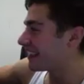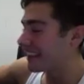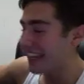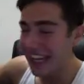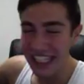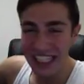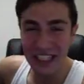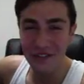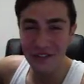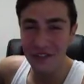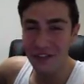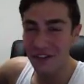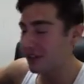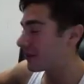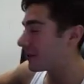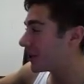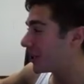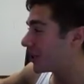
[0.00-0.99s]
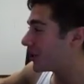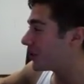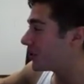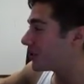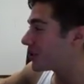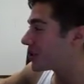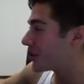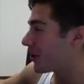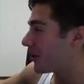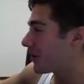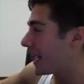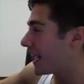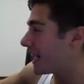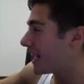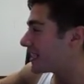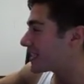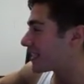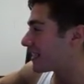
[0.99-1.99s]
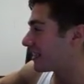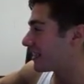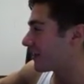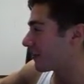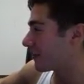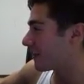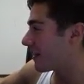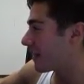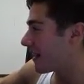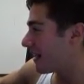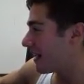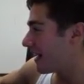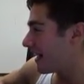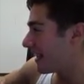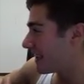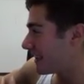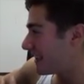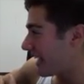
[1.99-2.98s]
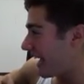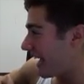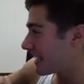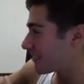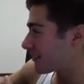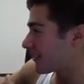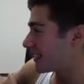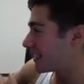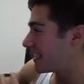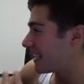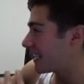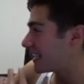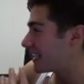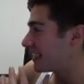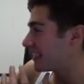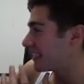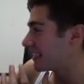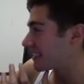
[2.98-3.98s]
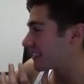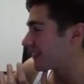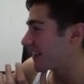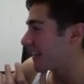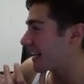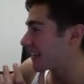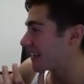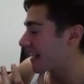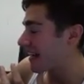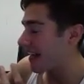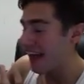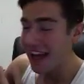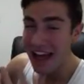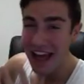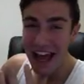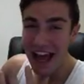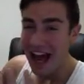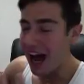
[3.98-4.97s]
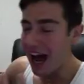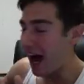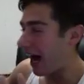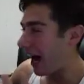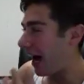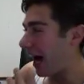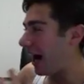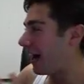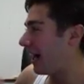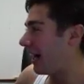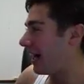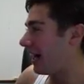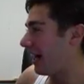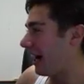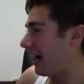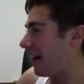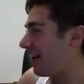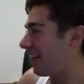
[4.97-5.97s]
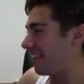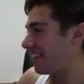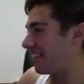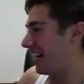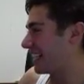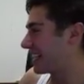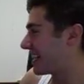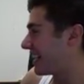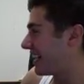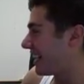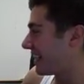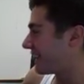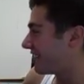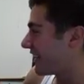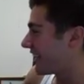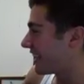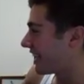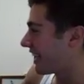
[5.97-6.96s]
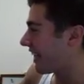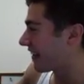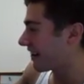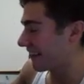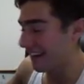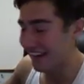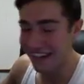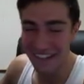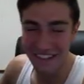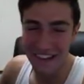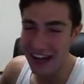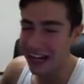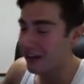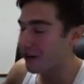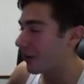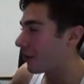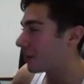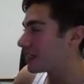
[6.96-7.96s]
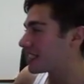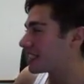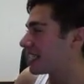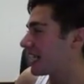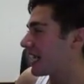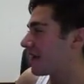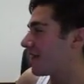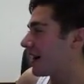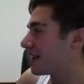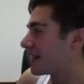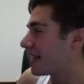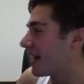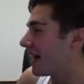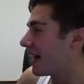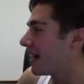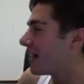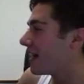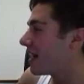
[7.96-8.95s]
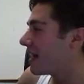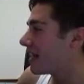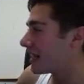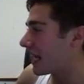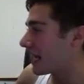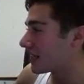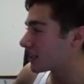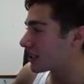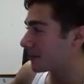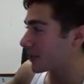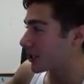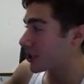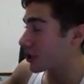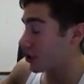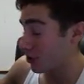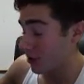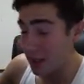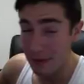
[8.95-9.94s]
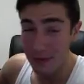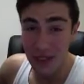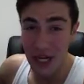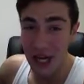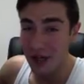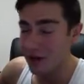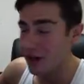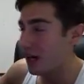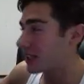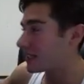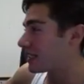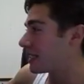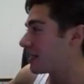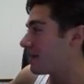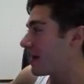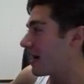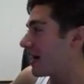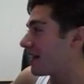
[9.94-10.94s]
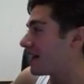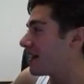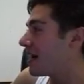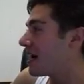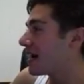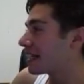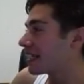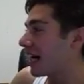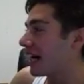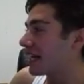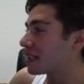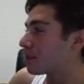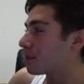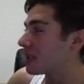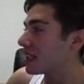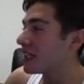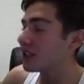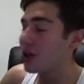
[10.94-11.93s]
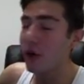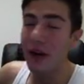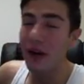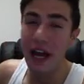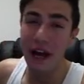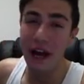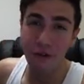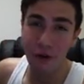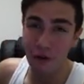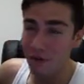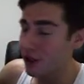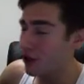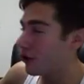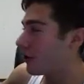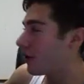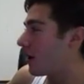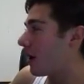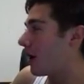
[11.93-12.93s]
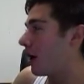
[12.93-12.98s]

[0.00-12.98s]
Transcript: thank you for the huge donation. That is ridiculous, man. Oh my god, man. I don't know what to say about that. That is some extreme generosity, man. Guys, please don't ever feel